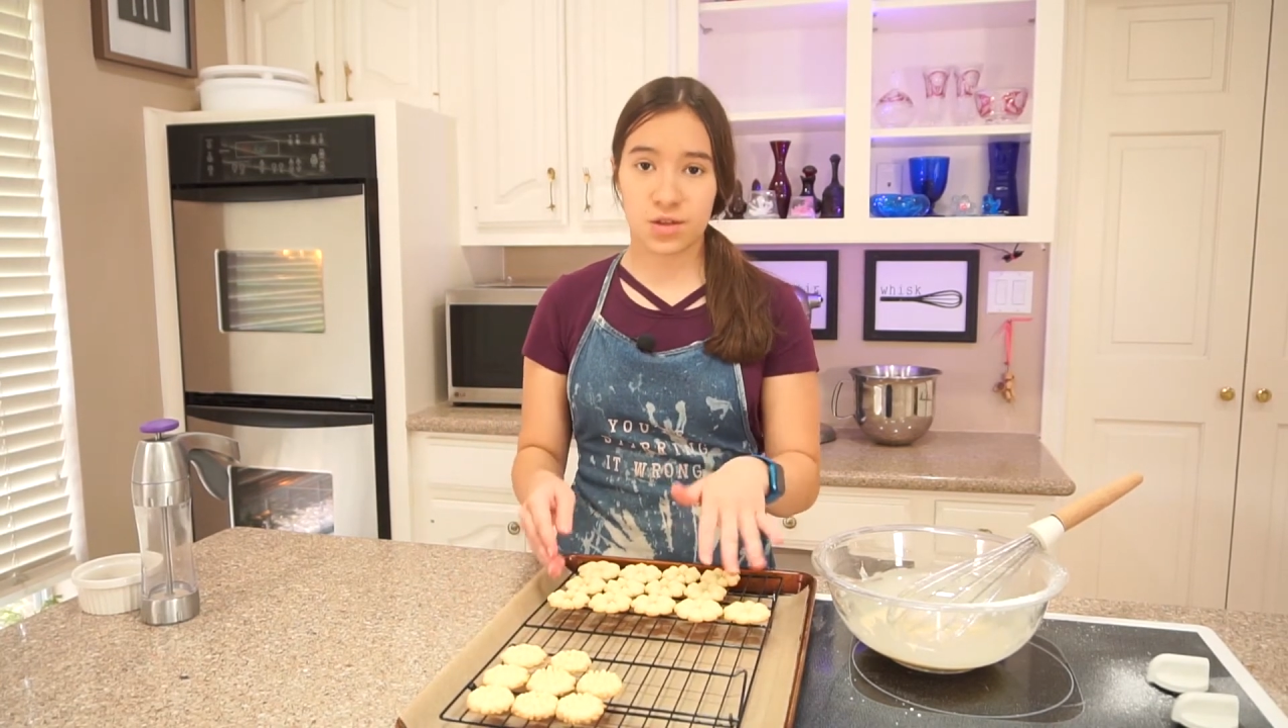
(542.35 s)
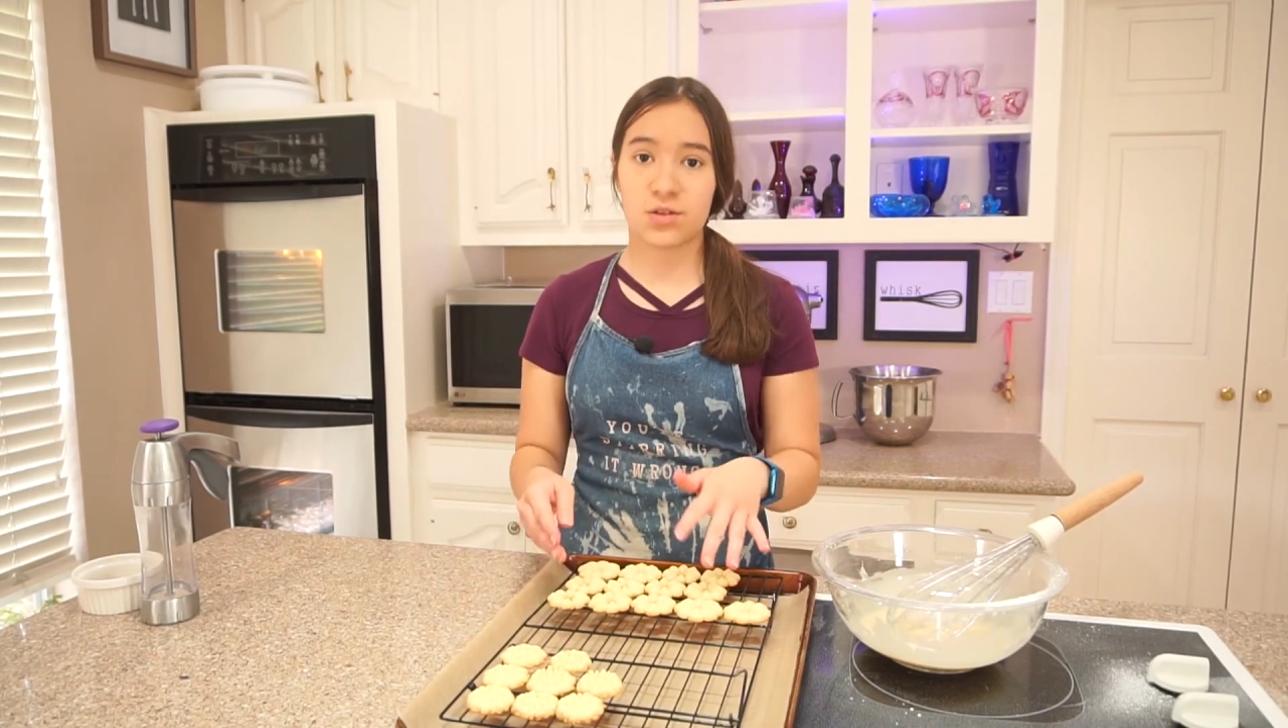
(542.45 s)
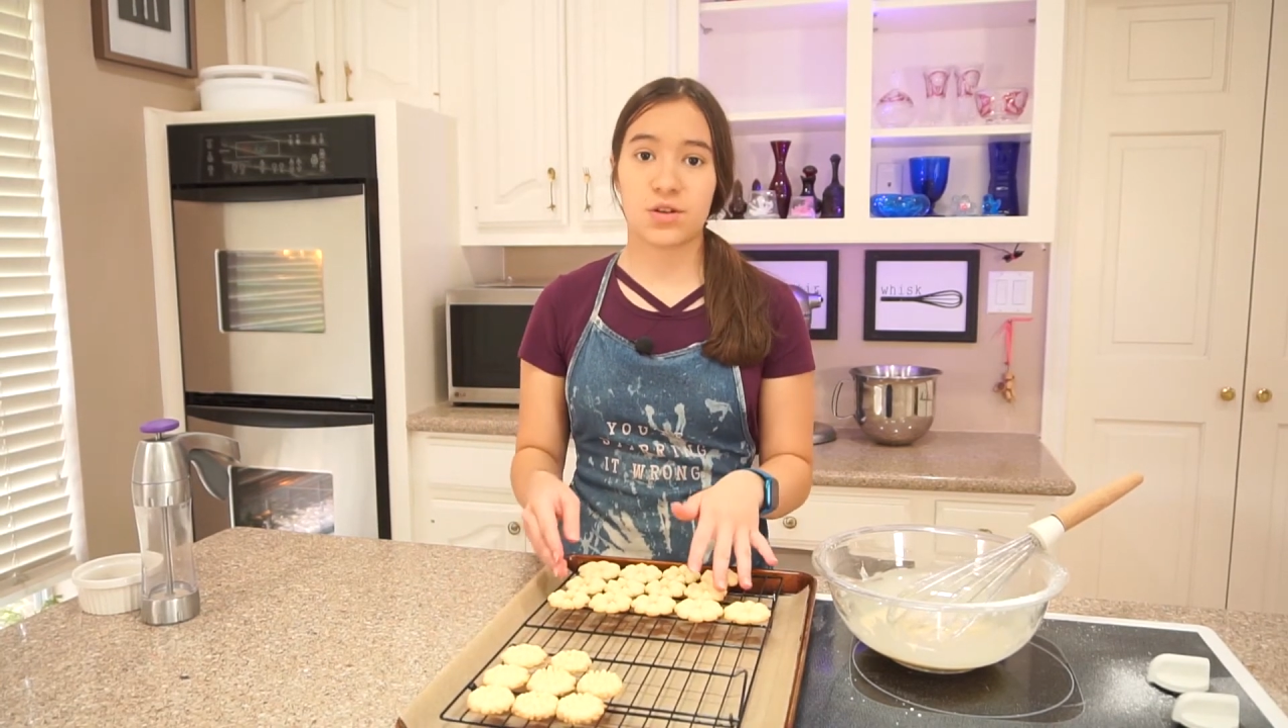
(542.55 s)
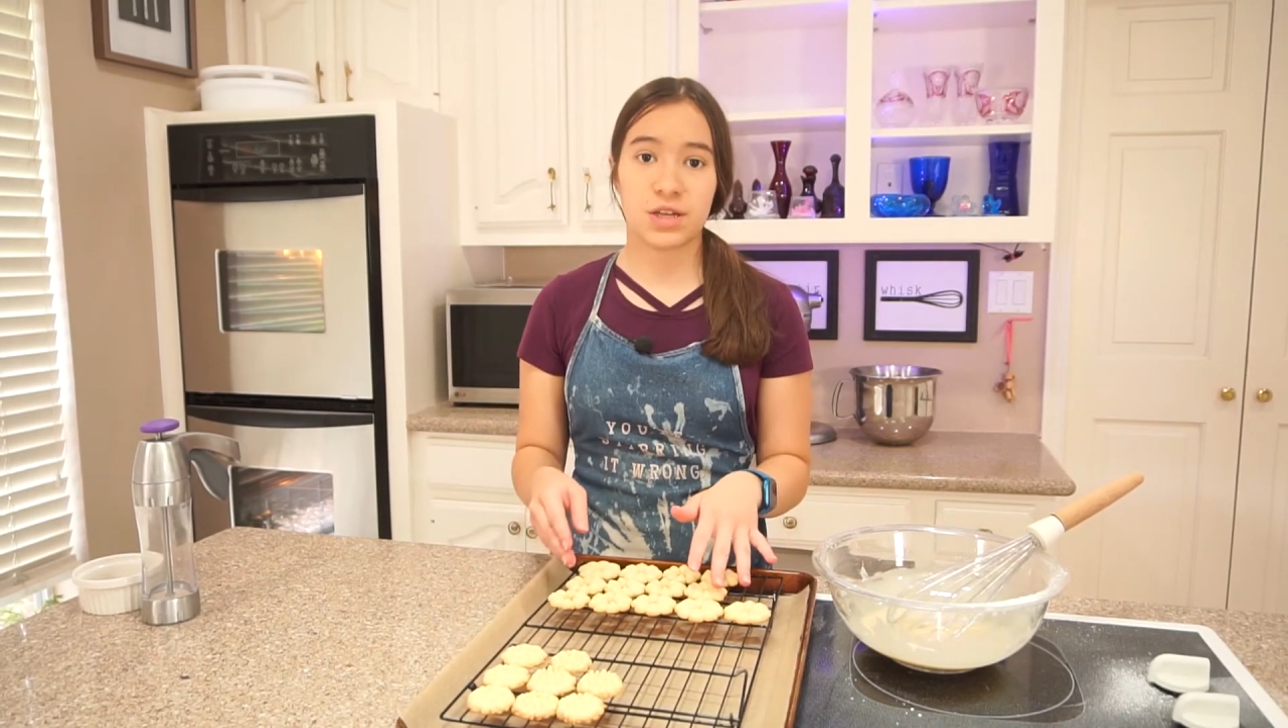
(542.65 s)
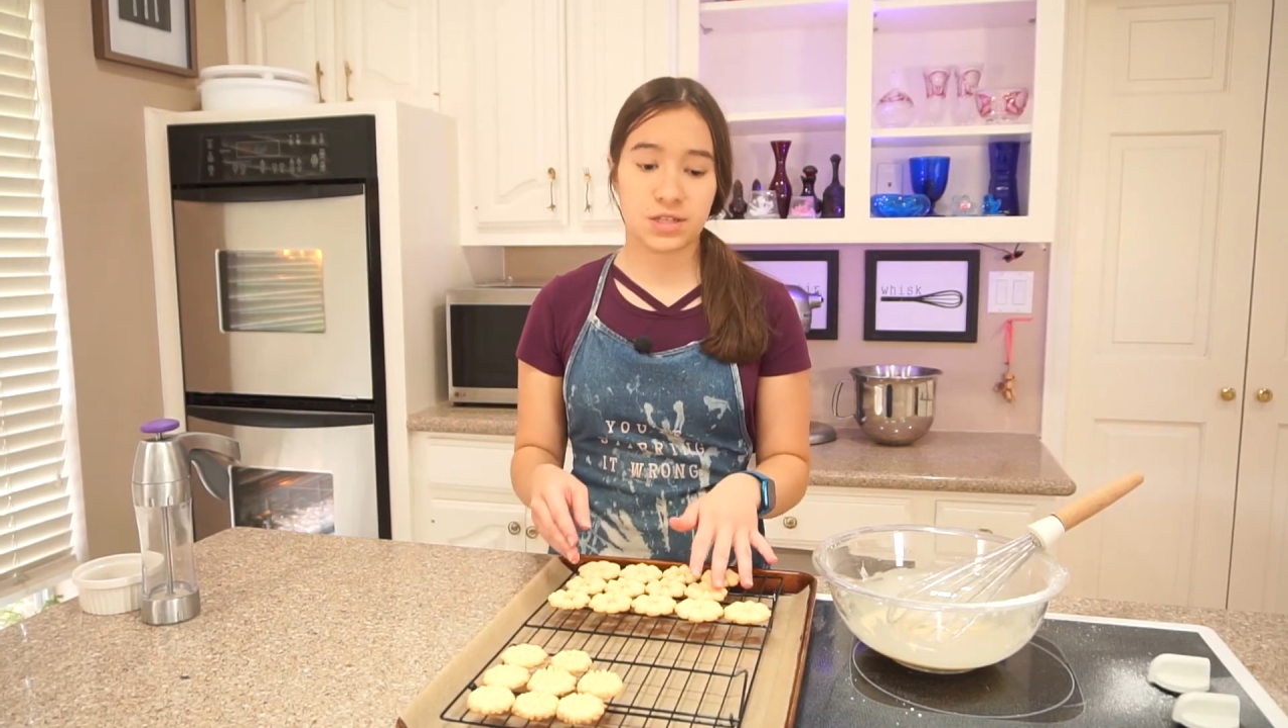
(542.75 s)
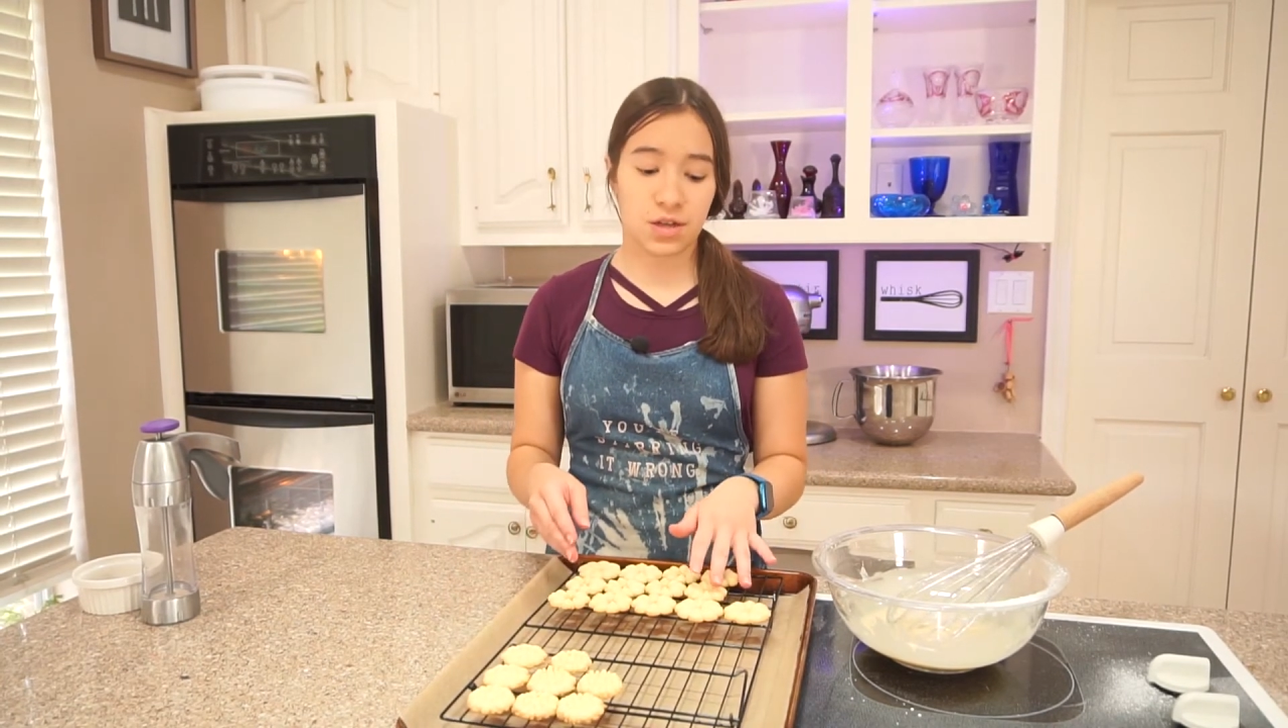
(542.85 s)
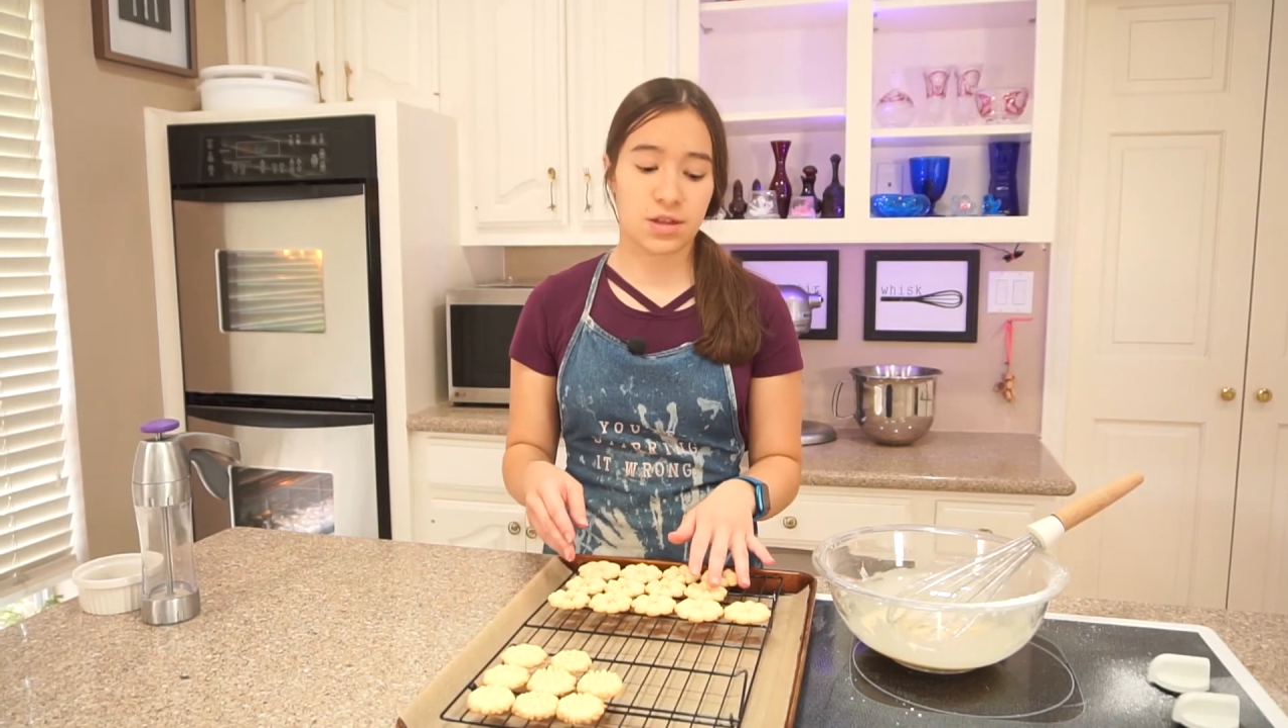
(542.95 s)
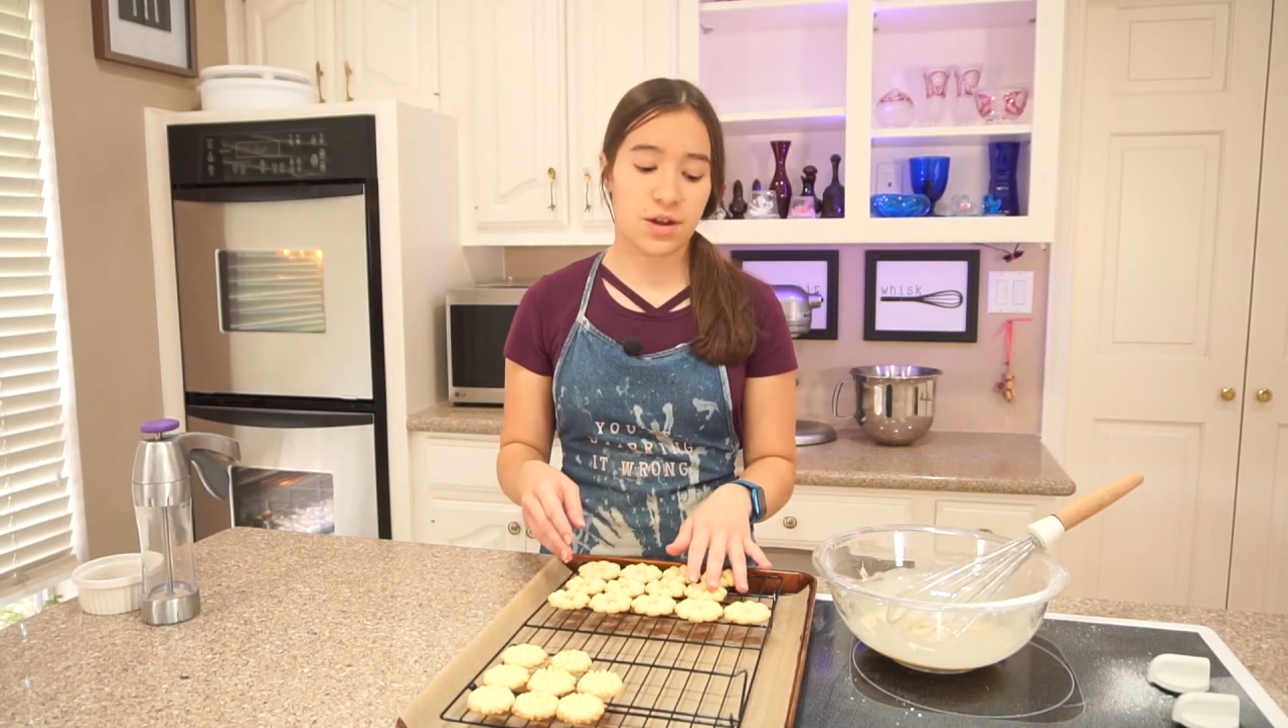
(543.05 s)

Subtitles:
the cookies on there,